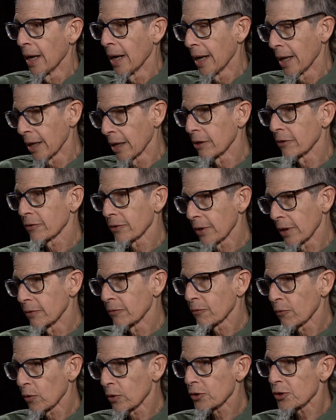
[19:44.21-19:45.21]
And
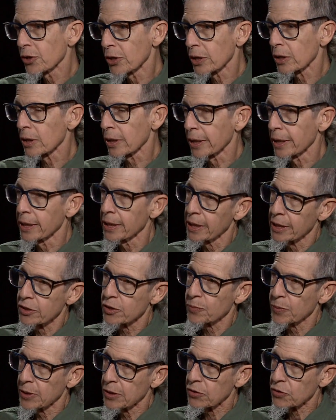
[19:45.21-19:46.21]
unfortunately,
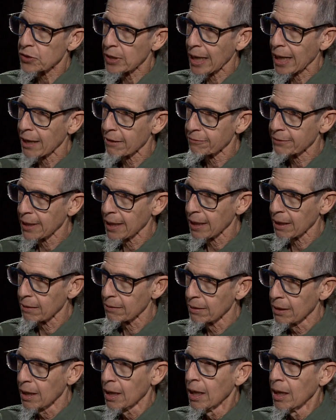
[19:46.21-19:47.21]
it's been staffed
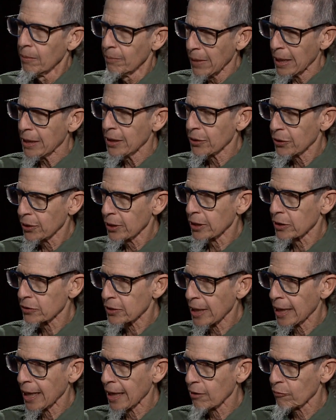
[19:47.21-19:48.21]
out. Many
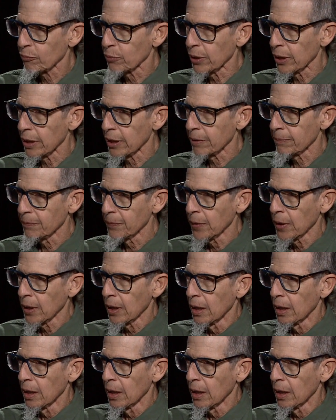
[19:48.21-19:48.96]
things have been.